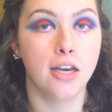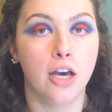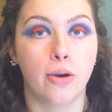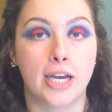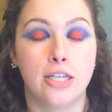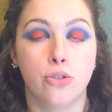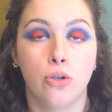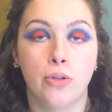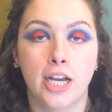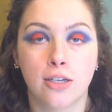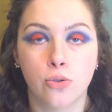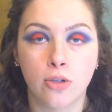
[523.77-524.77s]
Okay, so
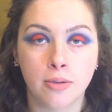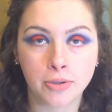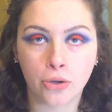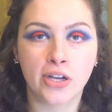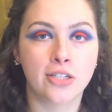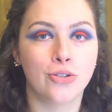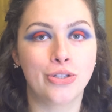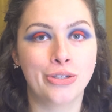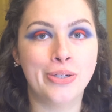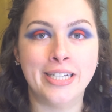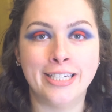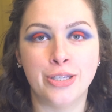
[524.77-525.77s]
next what I'm going to do
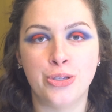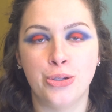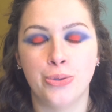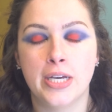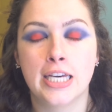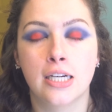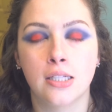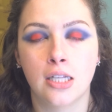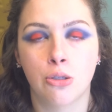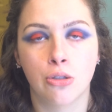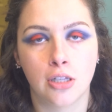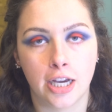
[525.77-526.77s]
is do a
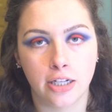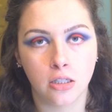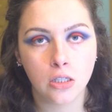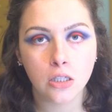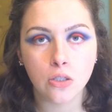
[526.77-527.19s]
glitter liner.